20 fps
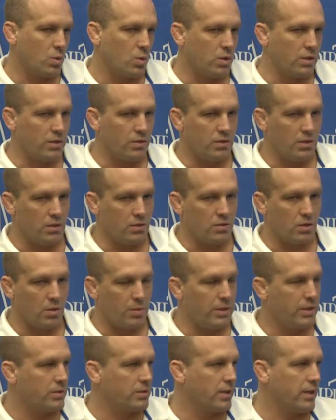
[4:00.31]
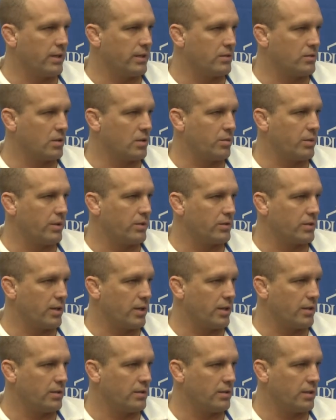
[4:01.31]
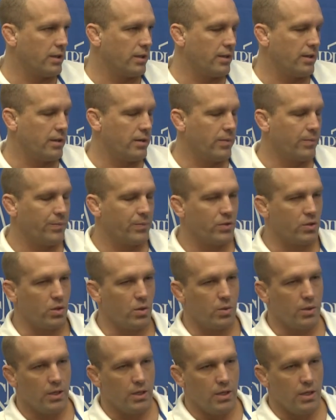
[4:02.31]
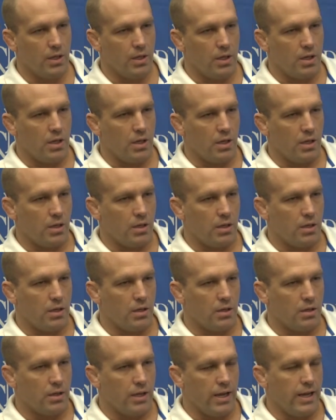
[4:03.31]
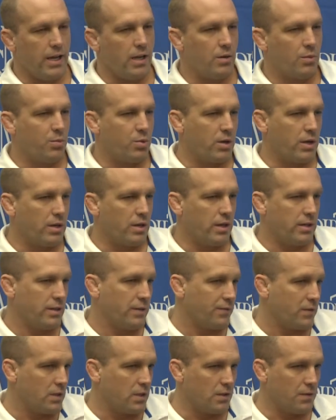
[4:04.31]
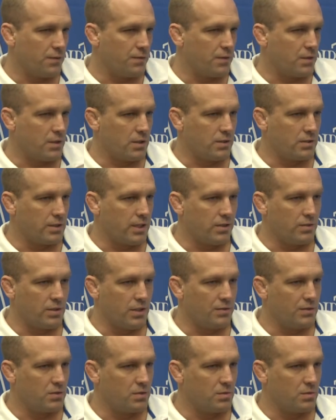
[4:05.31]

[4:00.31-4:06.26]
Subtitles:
we wanted to see as our best guy against their best guy. I have to give Scott Stevens